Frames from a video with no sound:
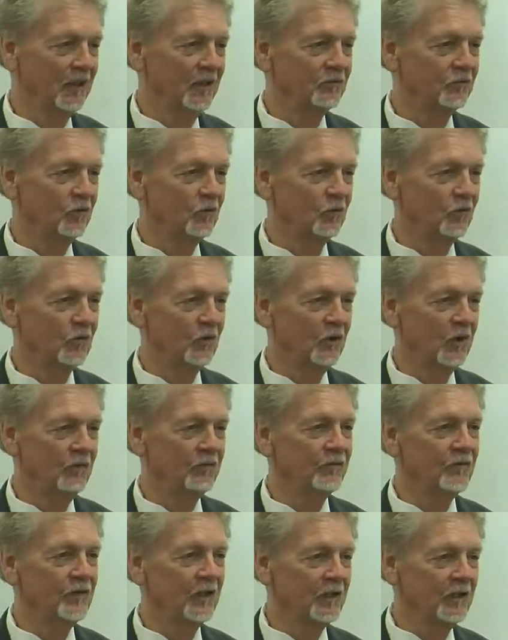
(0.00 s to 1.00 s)
of,
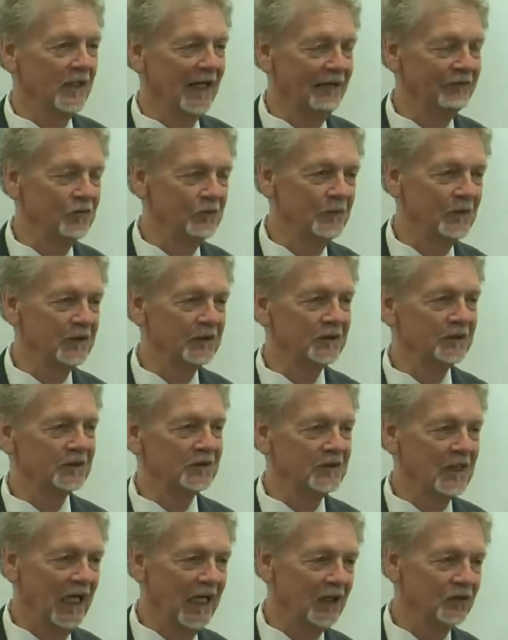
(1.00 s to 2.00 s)
of the government,
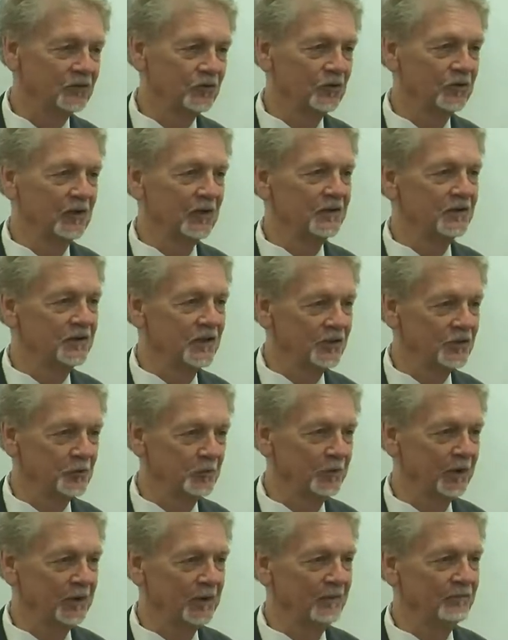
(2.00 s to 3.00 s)
doctrine, and
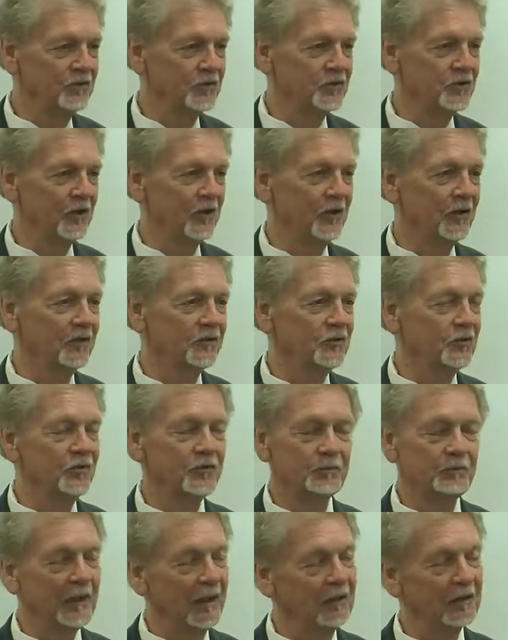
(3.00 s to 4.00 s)
discipline of the church. You
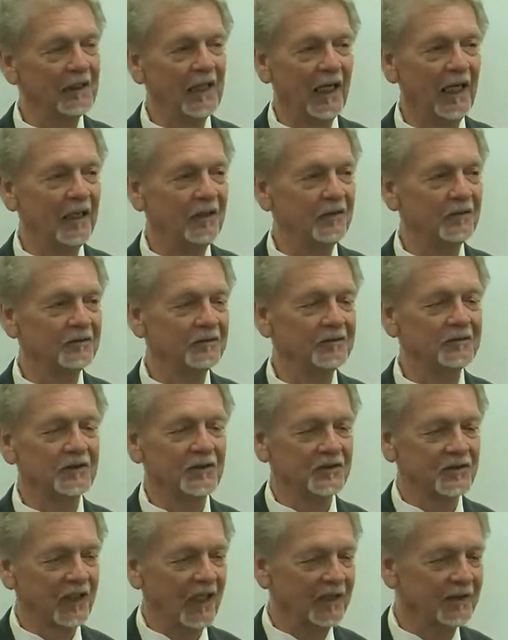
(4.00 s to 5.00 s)
spell it out,
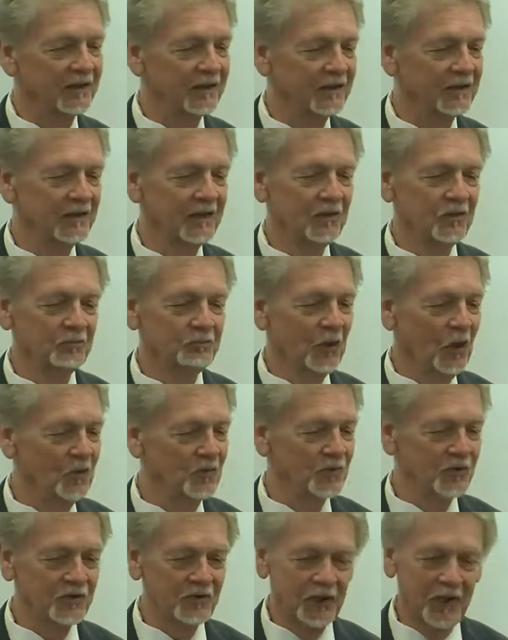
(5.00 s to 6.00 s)
just like
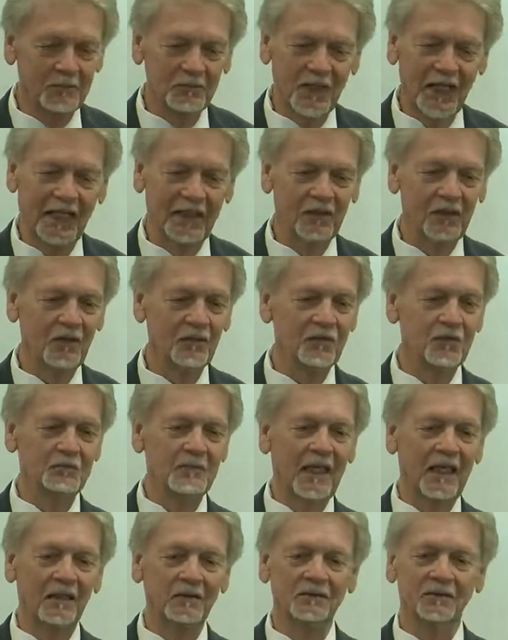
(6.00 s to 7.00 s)
Moses come down off the
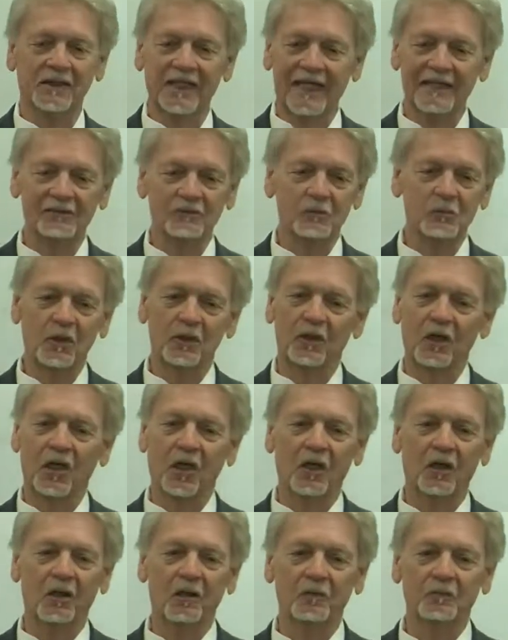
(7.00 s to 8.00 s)
mountain, gave them a
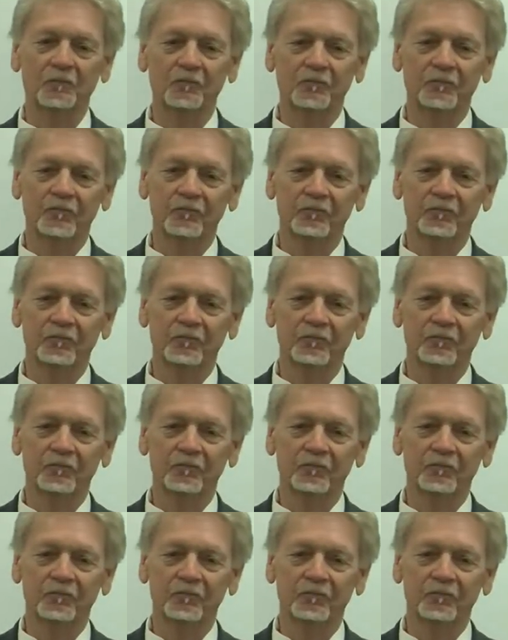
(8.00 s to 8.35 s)
law.